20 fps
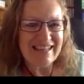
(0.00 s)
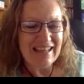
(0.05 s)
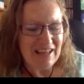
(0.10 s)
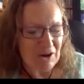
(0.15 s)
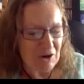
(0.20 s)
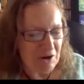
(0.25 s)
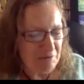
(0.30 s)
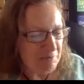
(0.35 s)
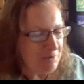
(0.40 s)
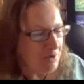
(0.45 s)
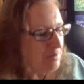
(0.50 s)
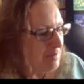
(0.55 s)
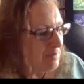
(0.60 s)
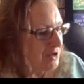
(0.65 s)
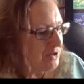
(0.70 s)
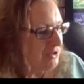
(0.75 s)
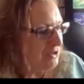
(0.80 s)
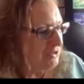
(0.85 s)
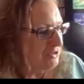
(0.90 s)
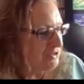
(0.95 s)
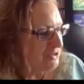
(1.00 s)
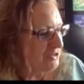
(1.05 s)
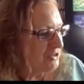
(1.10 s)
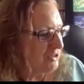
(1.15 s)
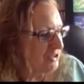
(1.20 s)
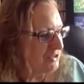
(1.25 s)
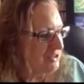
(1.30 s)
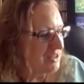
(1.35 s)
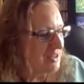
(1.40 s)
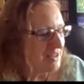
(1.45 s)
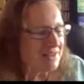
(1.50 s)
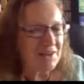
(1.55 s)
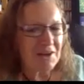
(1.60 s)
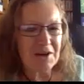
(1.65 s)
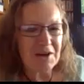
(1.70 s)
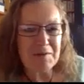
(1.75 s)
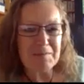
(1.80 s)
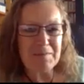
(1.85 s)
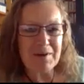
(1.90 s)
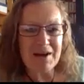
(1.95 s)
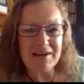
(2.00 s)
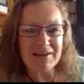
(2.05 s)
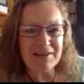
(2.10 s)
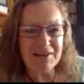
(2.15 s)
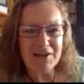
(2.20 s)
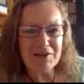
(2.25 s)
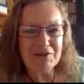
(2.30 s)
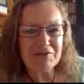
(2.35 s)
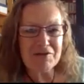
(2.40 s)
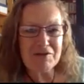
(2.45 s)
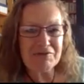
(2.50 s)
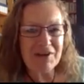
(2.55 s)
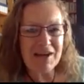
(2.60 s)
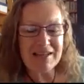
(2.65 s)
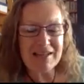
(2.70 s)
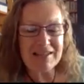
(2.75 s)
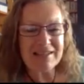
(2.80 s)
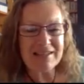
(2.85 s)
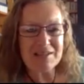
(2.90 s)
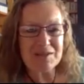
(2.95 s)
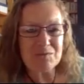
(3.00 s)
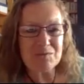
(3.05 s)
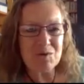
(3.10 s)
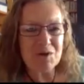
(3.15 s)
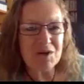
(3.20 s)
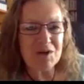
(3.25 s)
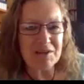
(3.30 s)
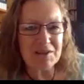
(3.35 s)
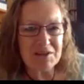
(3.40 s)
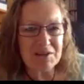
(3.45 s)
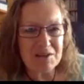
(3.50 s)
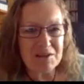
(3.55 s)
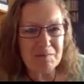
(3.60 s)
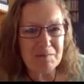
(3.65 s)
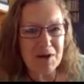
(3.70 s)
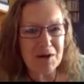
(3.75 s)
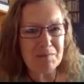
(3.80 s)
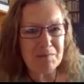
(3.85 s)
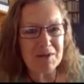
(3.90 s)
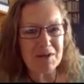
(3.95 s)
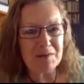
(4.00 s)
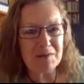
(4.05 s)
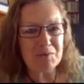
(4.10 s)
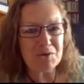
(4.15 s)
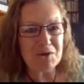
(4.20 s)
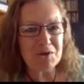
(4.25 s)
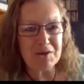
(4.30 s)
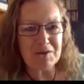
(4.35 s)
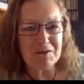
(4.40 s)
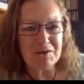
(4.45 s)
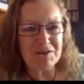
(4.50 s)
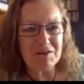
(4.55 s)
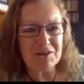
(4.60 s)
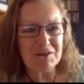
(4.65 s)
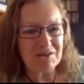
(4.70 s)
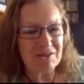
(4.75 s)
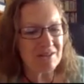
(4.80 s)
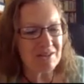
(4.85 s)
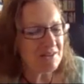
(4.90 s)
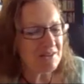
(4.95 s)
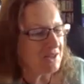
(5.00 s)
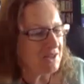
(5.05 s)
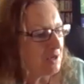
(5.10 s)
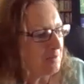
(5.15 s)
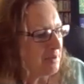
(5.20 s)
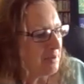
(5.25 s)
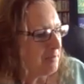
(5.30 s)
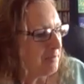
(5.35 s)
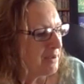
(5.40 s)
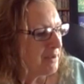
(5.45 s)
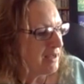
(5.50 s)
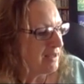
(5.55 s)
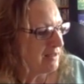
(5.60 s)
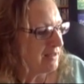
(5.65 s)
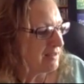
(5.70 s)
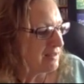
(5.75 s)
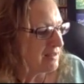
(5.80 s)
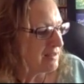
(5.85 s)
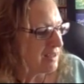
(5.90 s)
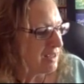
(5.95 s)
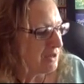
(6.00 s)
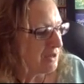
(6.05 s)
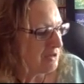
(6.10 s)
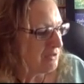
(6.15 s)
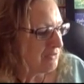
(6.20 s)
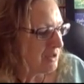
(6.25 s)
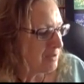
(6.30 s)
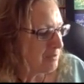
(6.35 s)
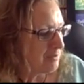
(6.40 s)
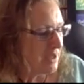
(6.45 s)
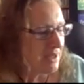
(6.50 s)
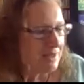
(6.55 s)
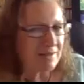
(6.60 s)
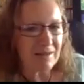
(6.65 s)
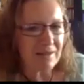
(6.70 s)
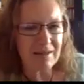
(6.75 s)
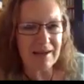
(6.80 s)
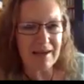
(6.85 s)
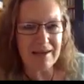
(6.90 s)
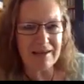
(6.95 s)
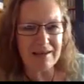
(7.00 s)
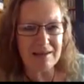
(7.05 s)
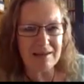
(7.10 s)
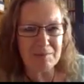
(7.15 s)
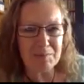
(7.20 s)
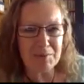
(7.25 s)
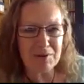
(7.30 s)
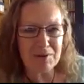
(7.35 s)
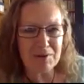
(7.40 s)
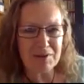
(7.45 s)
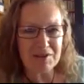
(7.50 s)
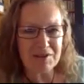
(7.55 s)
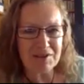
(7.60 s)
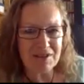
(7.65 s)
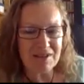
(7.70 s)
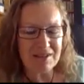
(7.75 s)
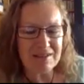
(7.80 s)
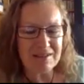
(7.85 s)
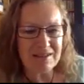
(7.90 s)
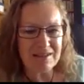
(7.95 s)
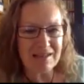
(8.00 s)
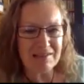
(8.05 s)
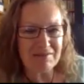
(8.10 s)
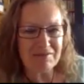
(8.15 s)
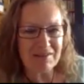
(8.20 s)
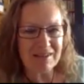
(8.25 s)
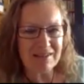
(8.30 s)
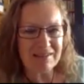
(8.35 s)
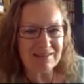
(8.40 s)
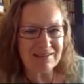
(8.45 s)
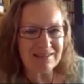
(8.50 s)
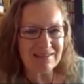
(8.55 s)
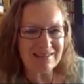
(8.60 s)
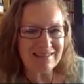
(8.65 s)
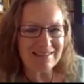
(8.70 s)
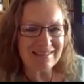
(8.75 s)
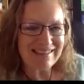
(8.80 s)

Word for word: Oh, I put mine on Do Not Disturb, but I know for a fact it doesn't work because the moment I put it on Do Not Disturb, it pinged. So if it pings again, I apologise in advance.